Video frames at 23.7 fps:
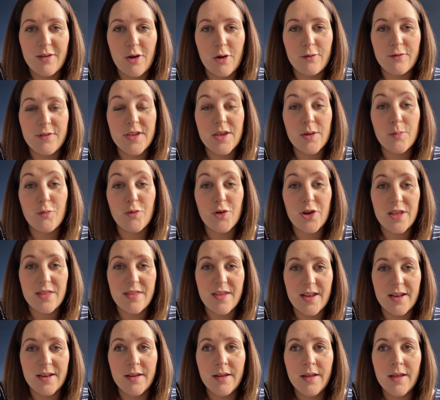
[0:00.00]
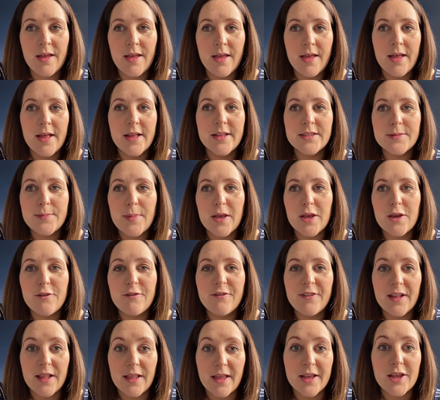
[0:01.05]
your breathing to make you
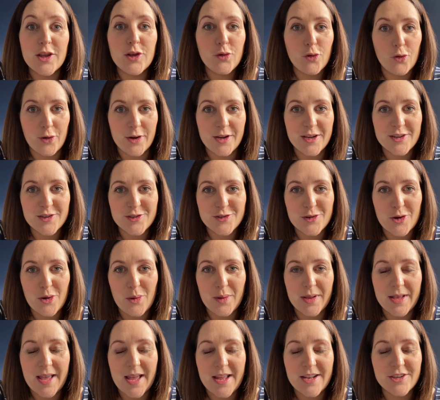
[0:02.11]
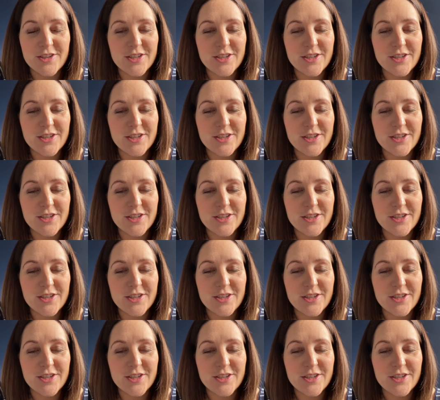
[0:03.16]
feel like you're in control again,